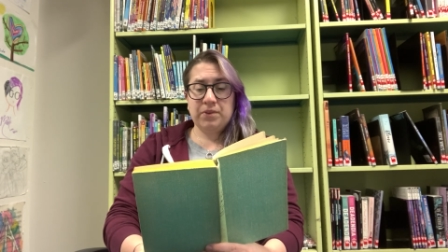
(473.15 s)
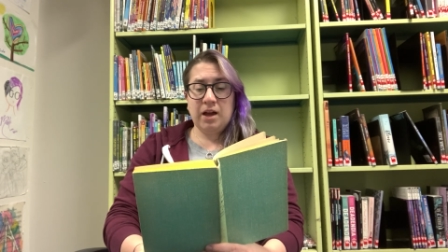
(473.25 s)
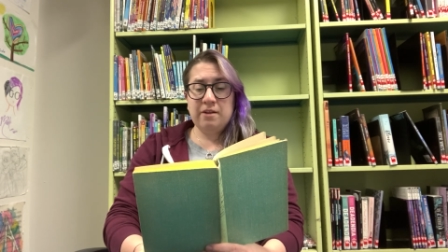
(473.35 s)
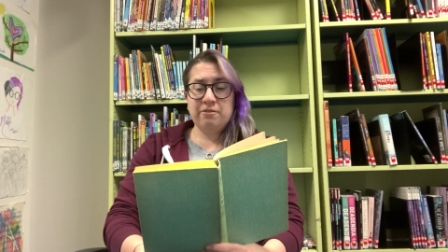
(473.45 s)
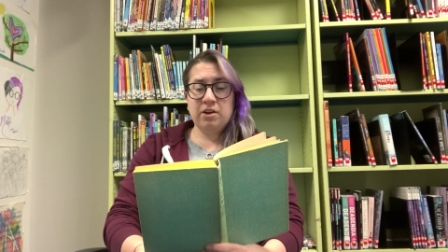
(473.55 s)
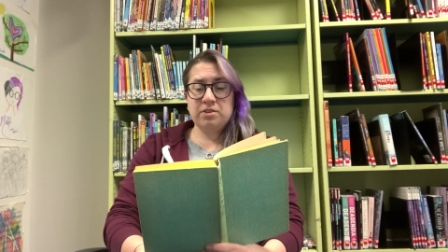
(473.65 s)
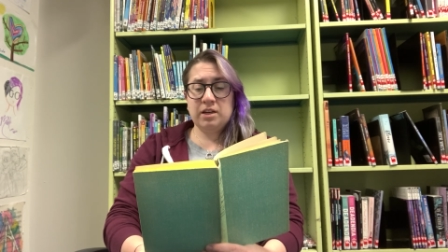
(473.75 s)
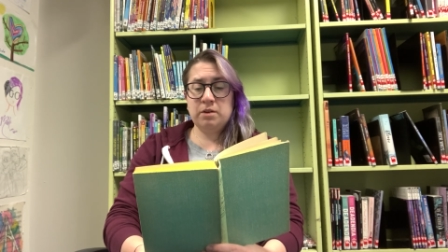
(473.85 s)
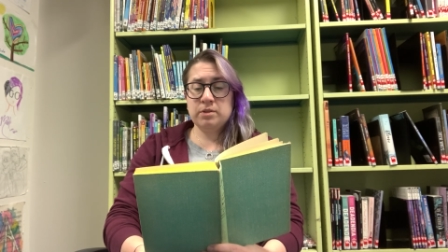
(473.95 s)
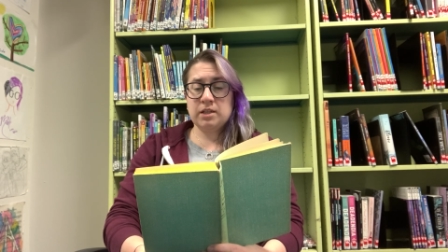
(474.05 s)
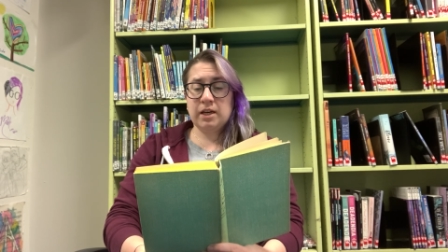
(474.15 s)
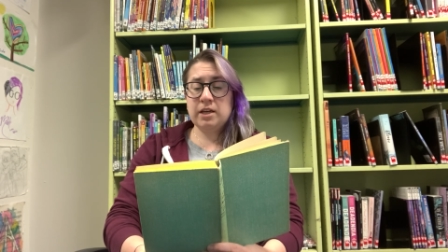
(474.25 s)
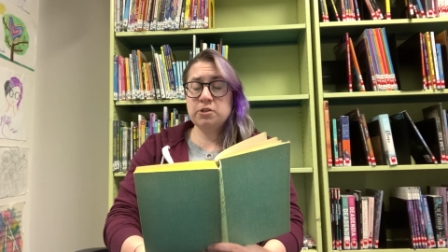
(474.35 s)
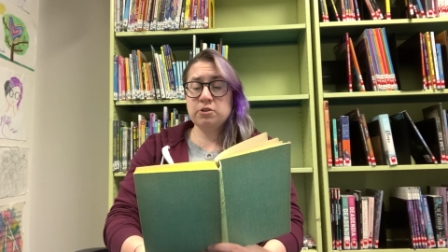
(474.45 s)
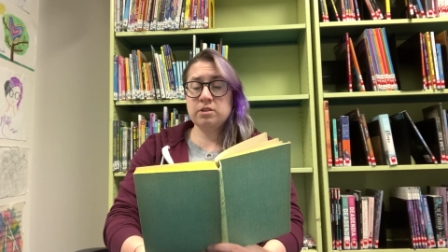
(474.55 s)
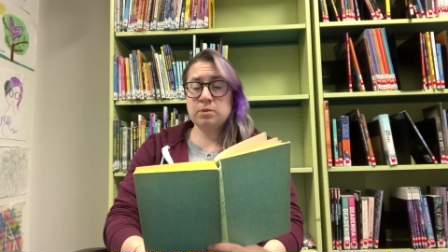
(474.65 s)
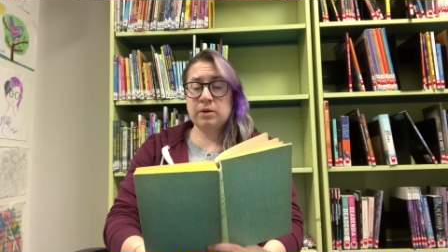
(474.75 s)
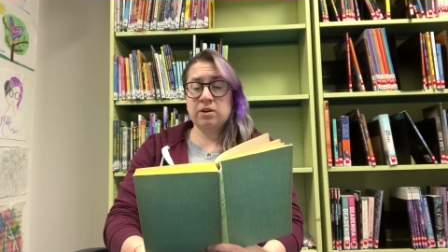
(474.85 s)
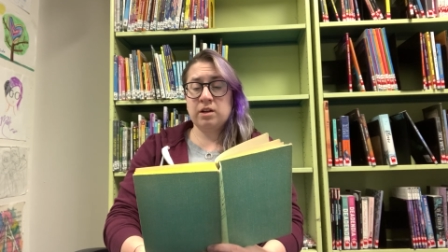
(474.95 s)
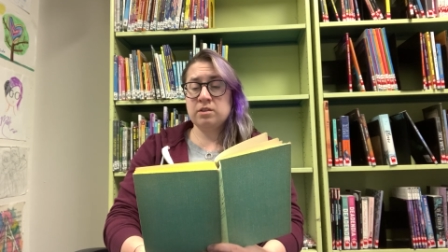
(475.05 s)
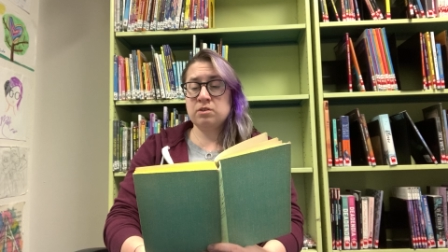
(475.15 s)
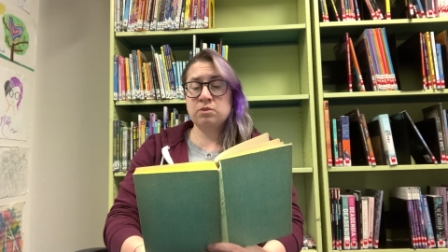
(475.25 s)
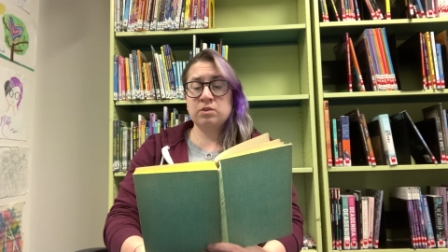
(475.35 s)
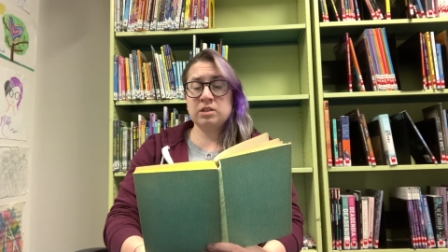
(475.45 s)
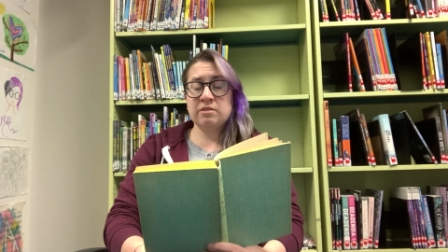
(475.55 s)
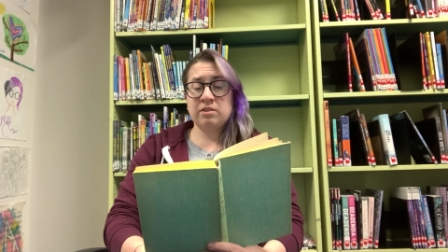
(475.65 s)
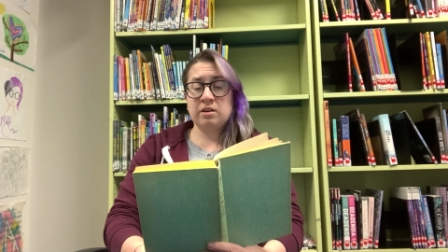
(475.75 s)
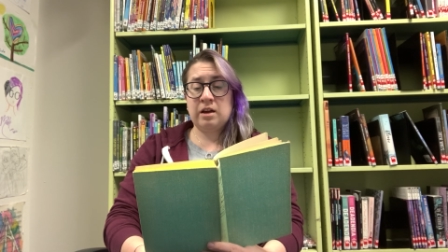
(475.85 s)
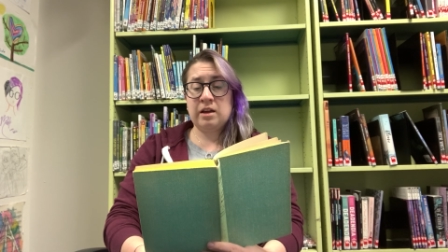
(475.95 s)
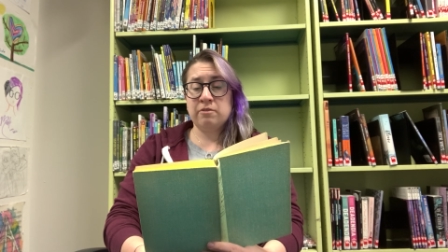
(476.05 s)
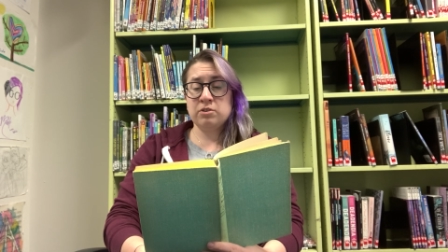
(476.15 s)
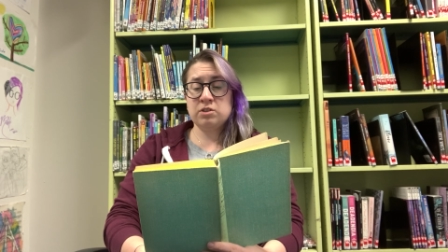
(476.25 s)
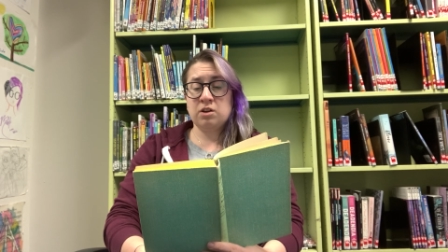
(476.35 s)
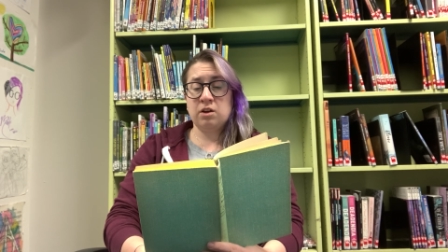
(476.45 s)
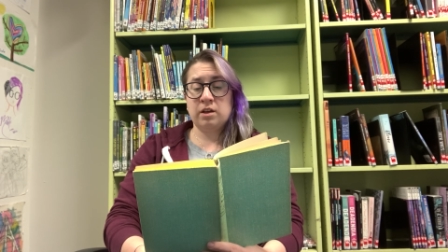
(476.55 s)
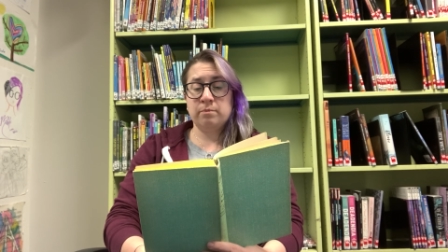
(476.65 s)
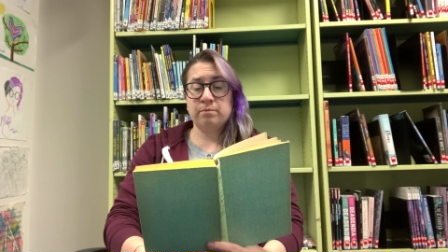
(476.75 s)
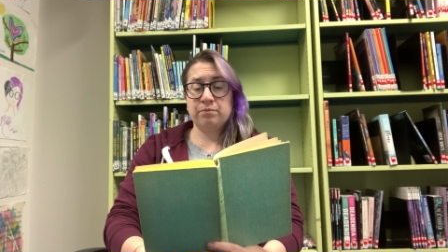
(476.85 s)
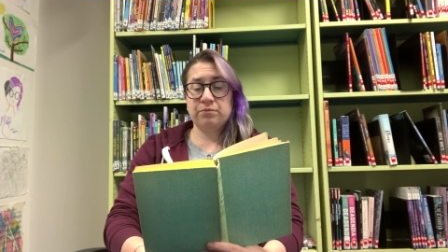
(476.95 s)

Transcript: I felt that he was a kindred spirit as soon as ever I ever saw him.